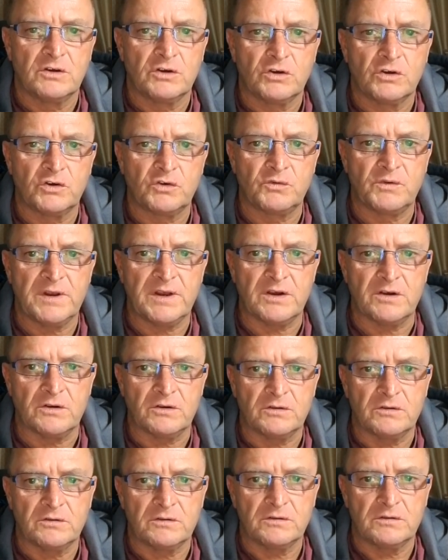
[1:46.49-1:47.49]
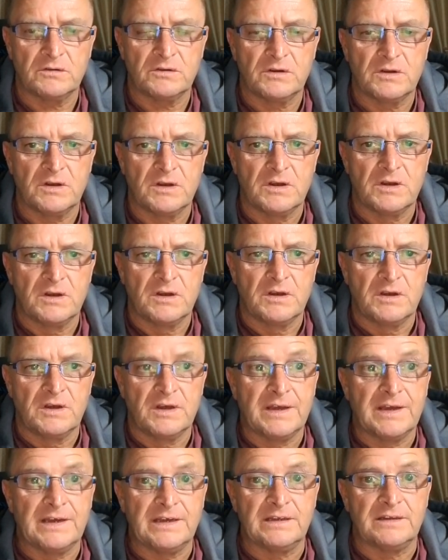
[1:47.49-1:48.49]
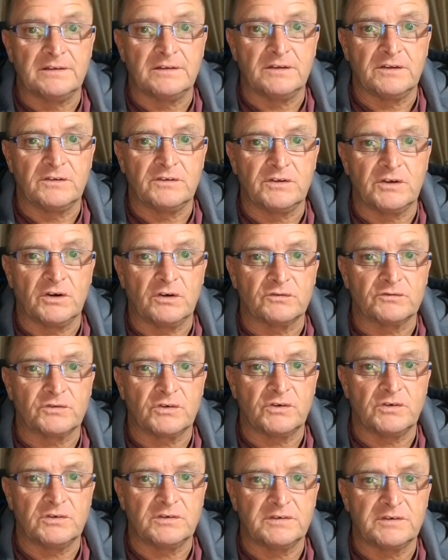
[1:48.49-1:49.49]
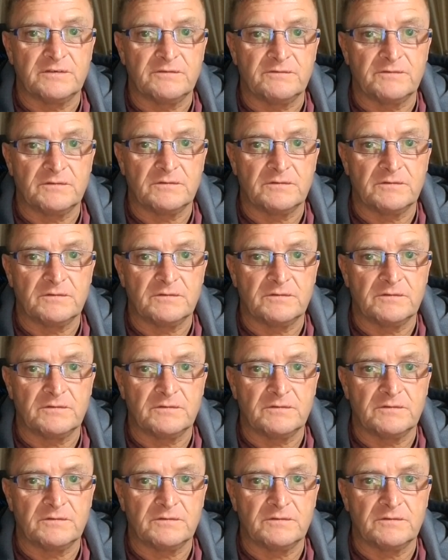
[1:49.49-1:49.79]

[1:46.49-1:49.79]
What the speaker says: career in the alternative